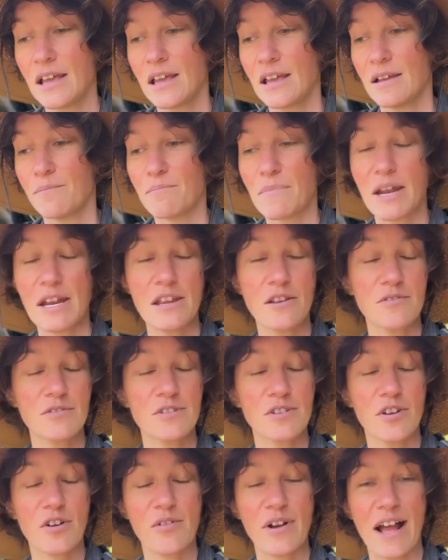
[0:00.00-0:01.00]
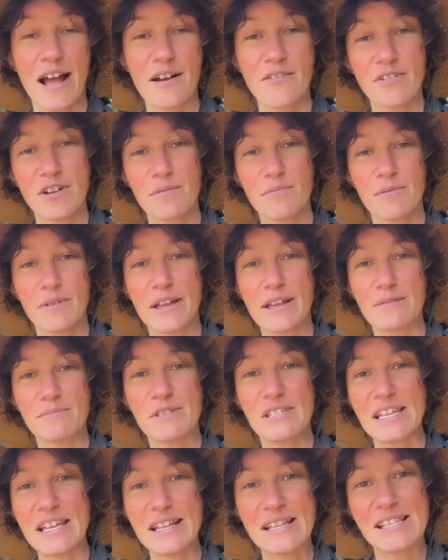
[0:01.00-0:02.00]
many years ago have a like
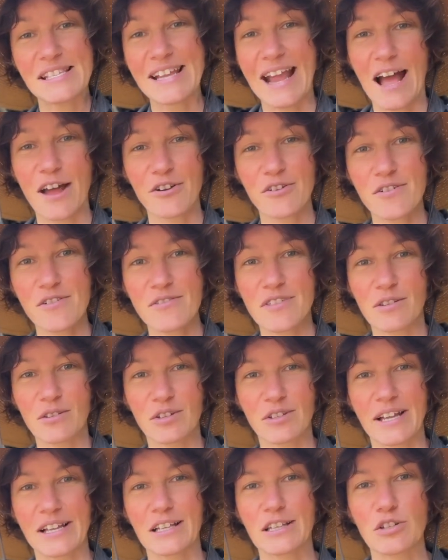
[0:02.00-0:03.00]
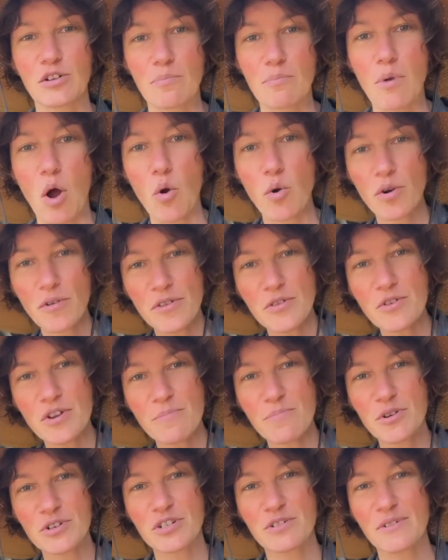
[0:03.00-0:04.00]
seed scatter that looked like a little mower that you could
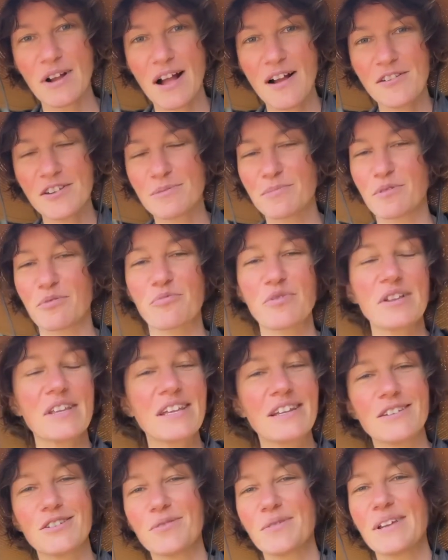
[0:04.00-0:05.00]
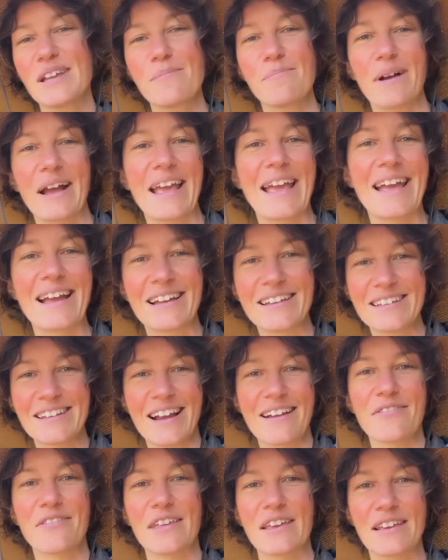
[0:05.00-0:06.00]
push around, but really doing it by hand, I
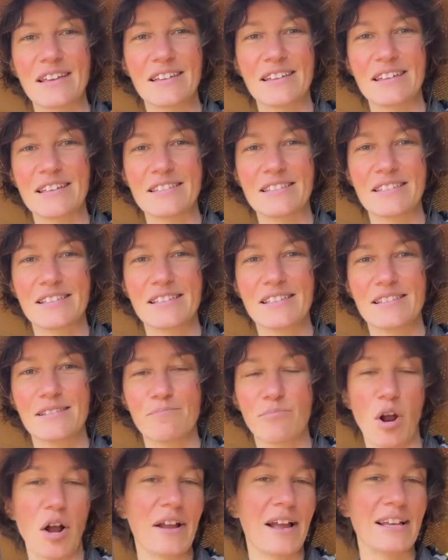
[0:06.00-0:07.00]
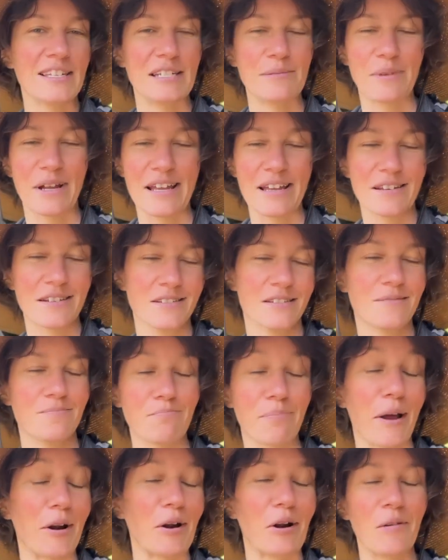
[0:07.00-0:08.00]
think broadcasting by hand is
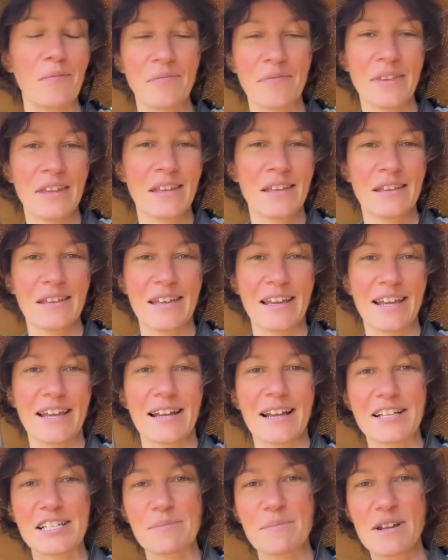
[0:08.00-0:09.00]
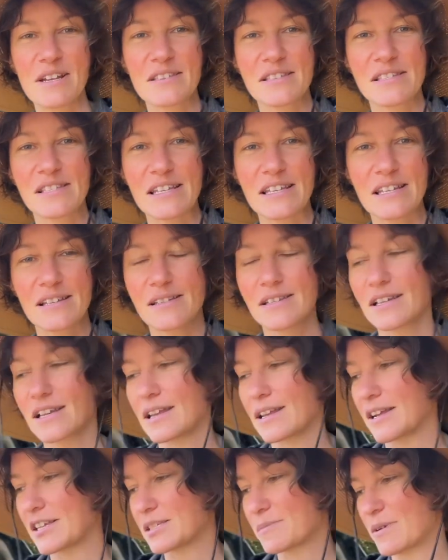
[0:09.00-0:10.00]
better. It connects me to the seeds, it
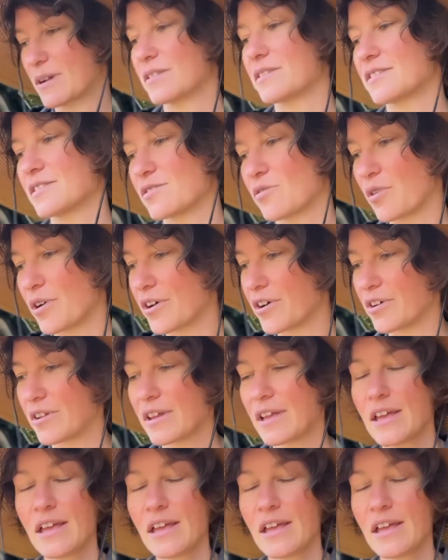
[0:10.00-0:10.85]
connects me to the soil.